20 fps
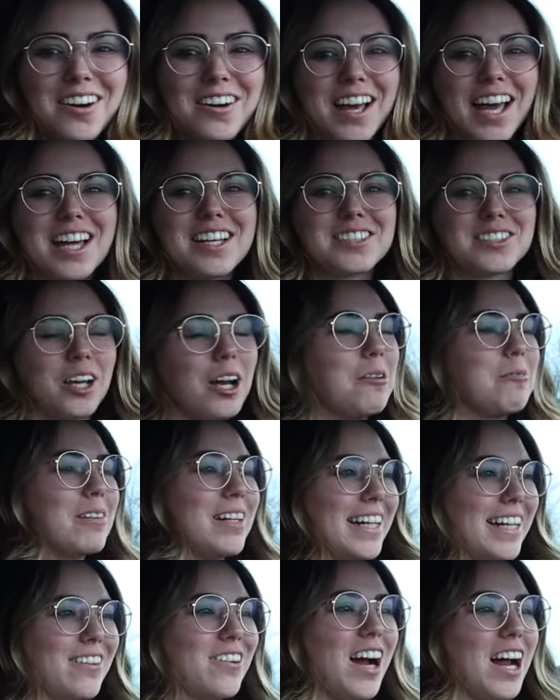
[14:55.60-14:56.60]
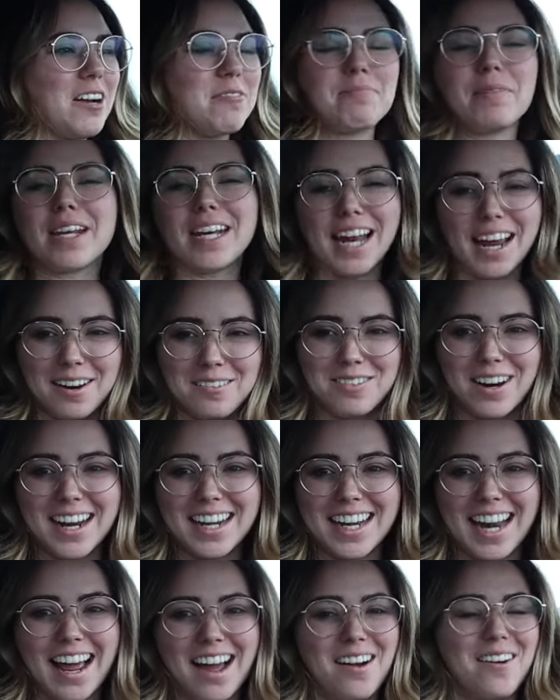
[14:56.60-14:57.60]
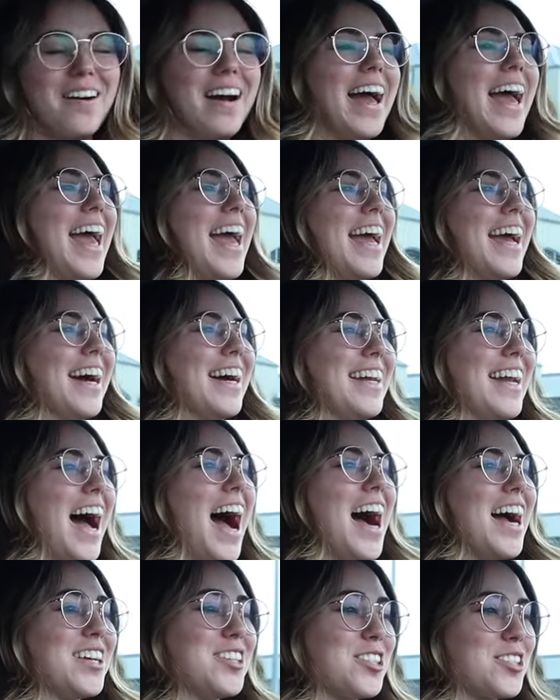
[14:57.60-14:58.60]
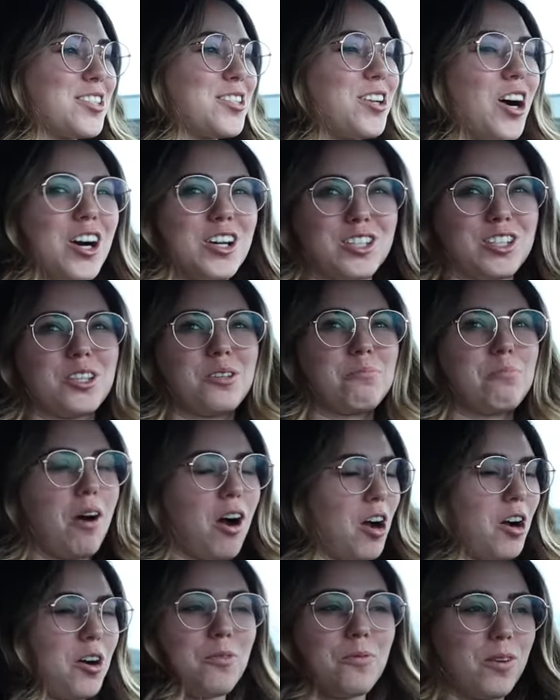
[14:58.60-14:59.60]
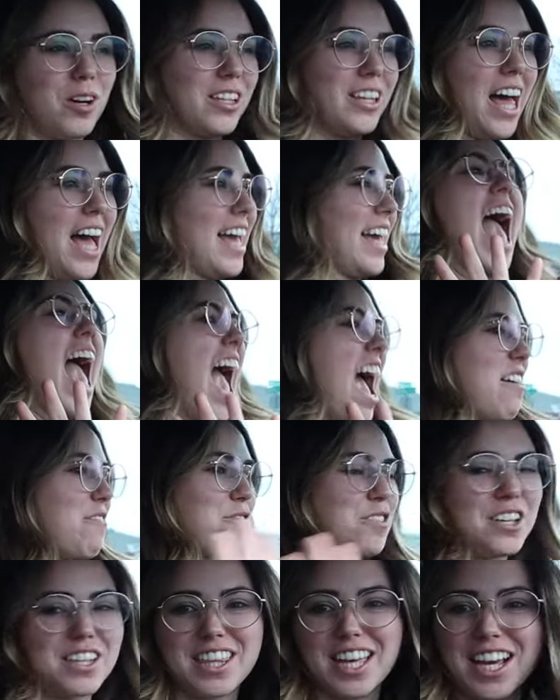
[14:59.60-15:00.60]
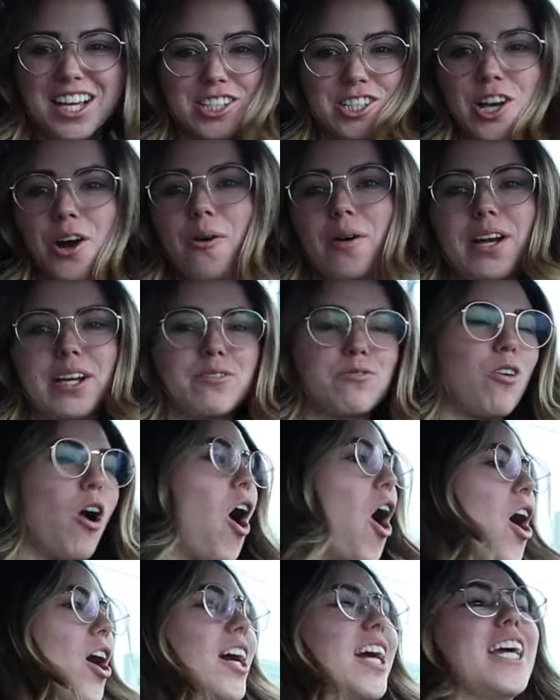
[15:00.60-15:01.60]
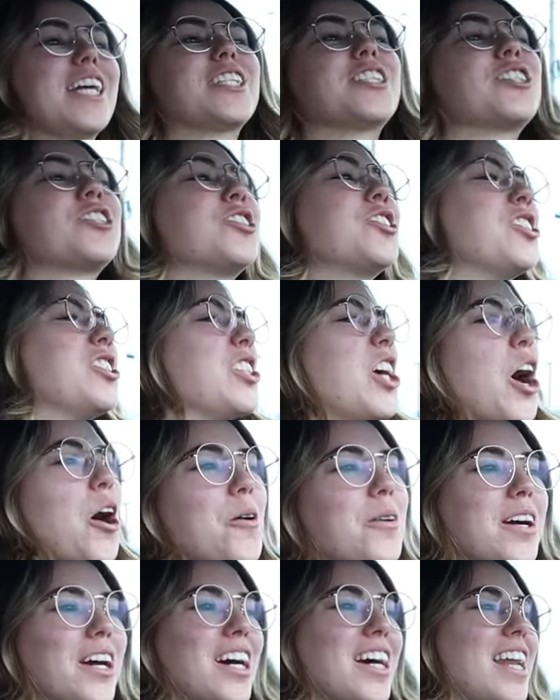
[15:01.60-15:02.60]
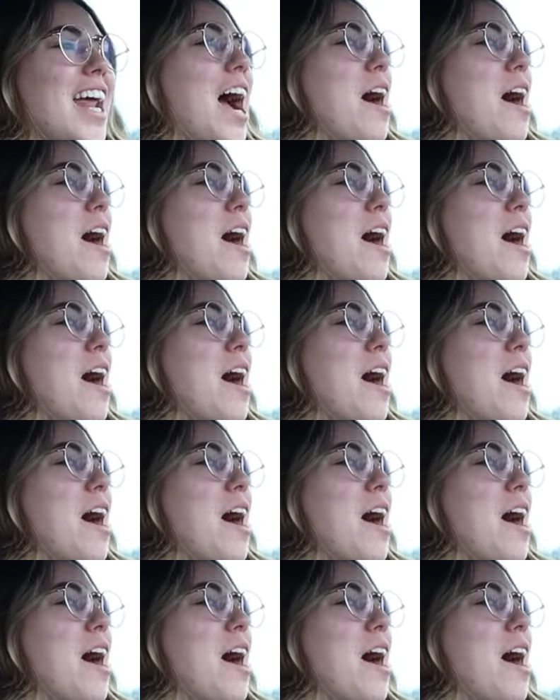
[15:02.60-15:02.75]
Okay, so I'm reading Crown of Midnight right now, and I just got to the part where like everything is going wrong. It's so good.